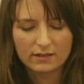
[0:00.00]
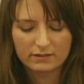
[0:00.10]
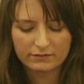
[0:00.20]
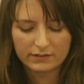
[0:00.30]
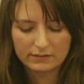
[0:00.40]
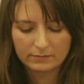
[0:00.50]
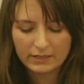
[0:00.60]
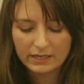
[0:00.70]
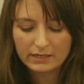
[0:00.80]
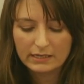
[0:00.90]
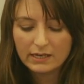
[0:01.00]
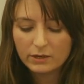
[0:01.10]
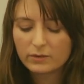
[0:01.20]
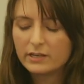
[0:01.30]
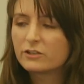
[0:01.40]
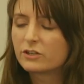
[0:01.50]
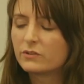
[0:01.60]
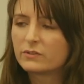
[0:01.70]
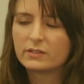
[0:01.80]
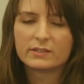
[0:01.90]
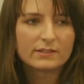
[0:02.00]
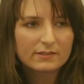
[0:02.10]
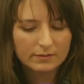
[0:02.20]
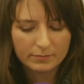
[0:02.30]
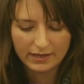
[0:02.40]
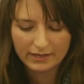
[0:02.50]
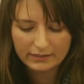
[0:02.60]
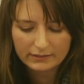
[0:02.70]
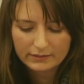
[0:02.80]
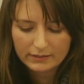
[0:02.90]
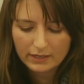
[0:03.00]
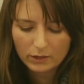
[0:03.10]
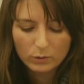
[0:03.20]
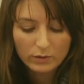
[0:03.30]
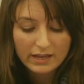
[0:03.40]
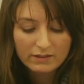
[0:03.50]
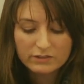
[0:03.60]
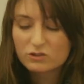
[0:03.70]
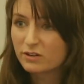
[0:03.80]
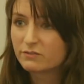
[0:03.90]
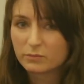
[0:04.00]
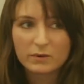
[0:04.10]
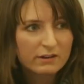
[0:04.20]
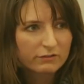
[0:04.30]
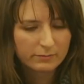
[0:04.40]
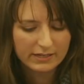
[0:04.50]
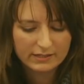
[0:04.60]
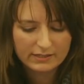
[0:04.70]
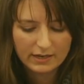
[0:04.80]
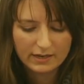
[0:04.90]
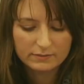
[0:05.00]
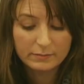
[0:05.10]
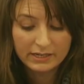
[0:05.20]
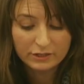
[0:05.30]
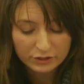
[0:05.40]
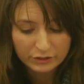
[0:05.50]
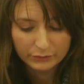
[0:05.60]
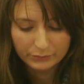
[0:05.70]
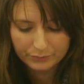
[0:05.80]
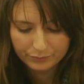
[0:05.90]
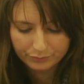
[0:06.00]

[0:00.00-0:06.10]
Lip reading: Salafism, they could equally choose to disobey or even drift away from it, as many do.